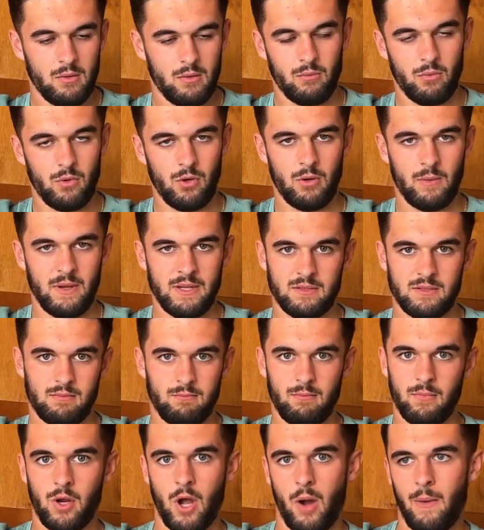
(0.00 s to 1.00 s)
we always
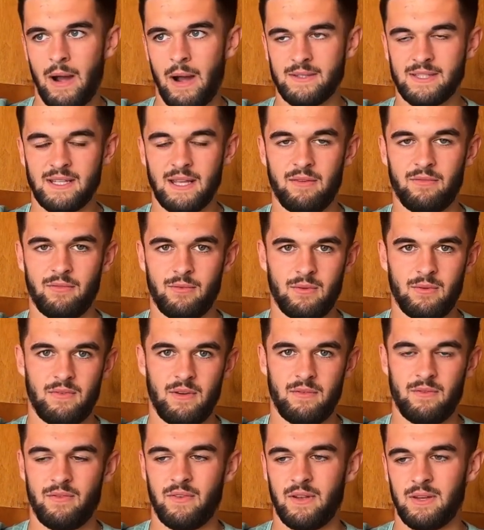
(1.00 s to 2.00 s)
go out together with
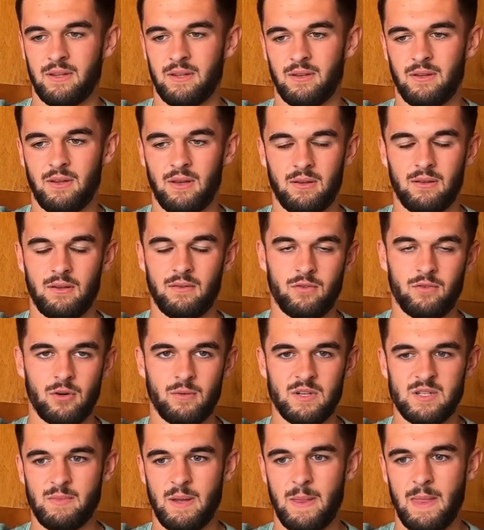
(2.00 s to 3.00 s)
everything, and yeah, they've
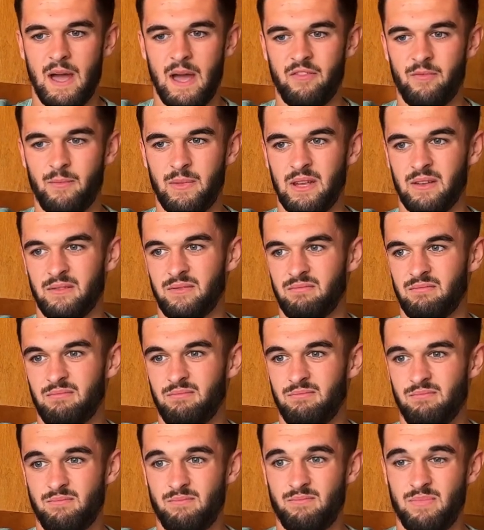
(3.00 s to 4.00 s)
always been there for me. I've
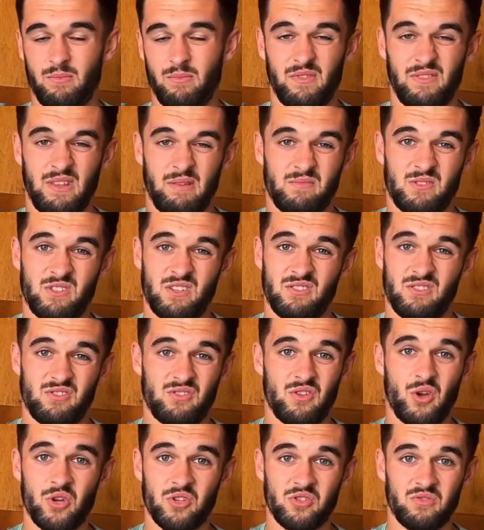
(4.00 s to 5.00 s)
been with them since
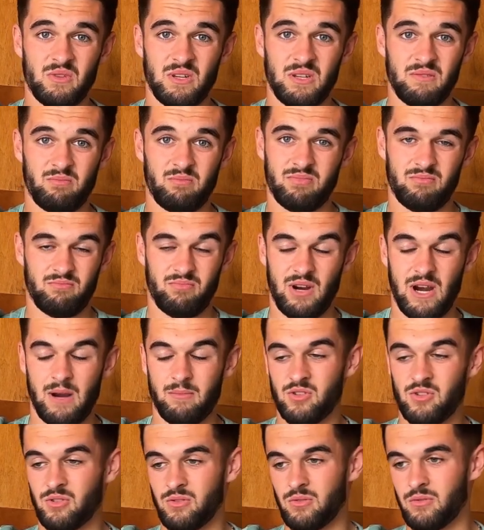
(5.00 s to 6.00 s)
nursery,
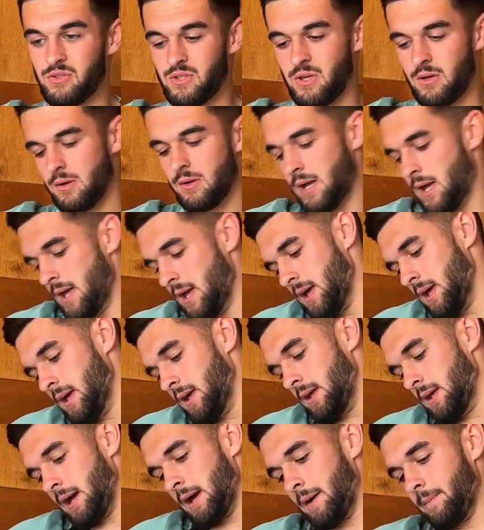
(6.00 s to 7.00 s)
primary school, so
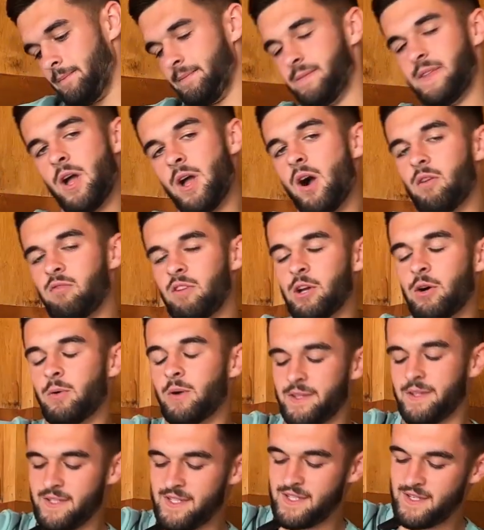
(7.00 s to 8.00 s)
yeah, they are real
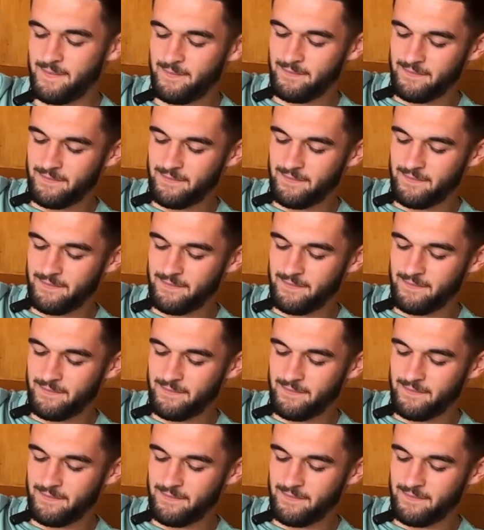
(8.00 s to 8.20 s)
ones.